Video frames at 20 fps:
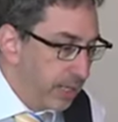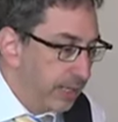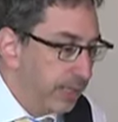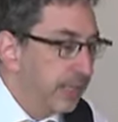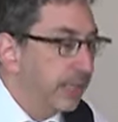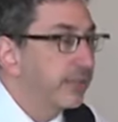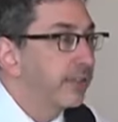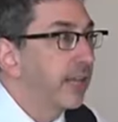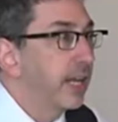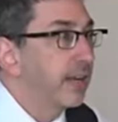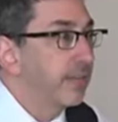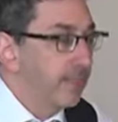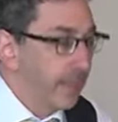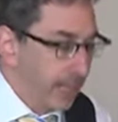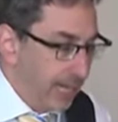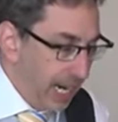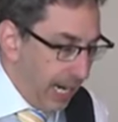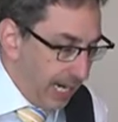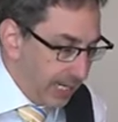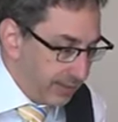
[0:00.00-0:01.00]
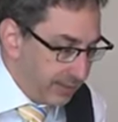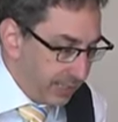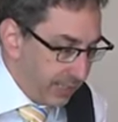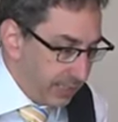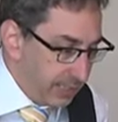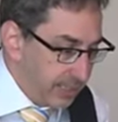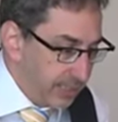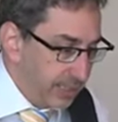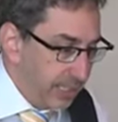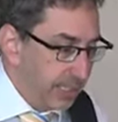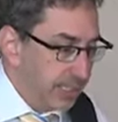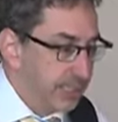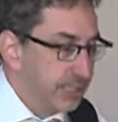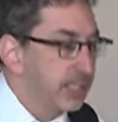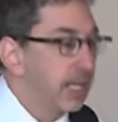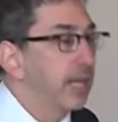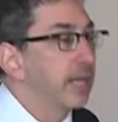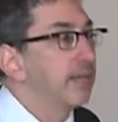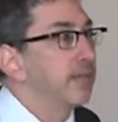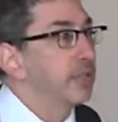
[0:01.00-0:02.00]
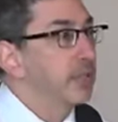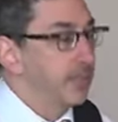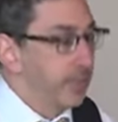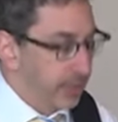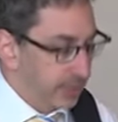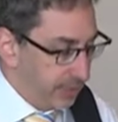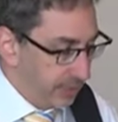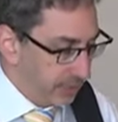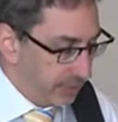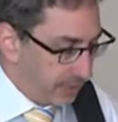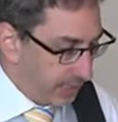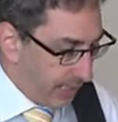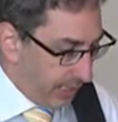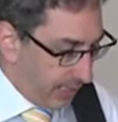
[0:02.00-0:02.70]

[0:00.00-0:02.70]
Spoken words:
the extent of my assets. It's none of his business